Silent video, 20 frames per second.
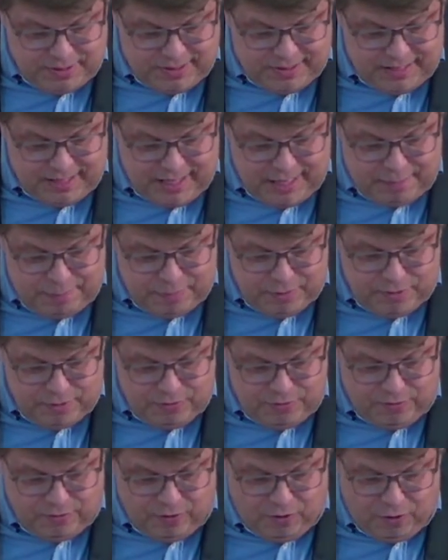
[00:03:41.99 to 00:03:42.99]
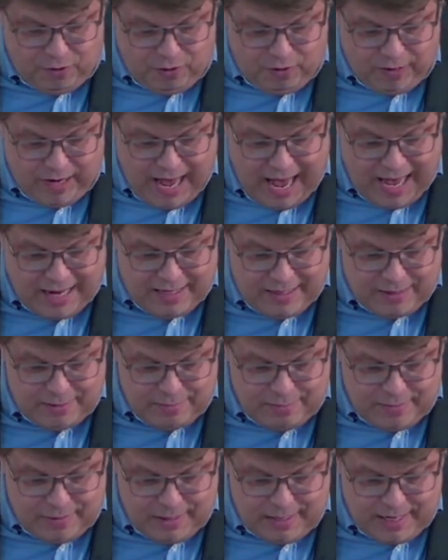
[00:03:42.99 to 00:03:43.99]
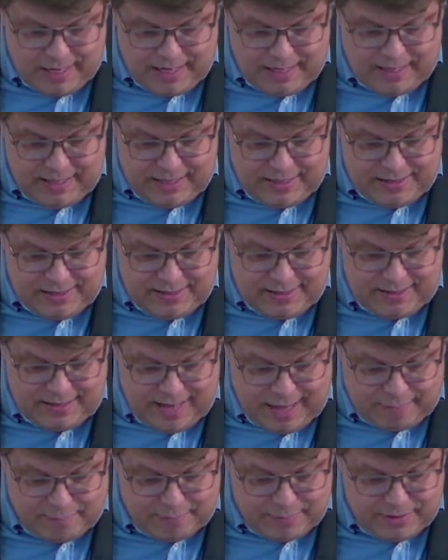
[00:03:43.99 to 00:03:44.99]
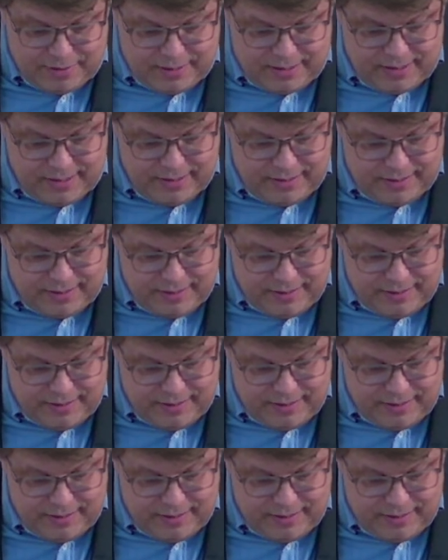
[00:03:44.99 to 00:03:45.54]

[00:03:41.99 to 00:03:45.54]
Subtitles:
sleep to fall on Adam, and he slept.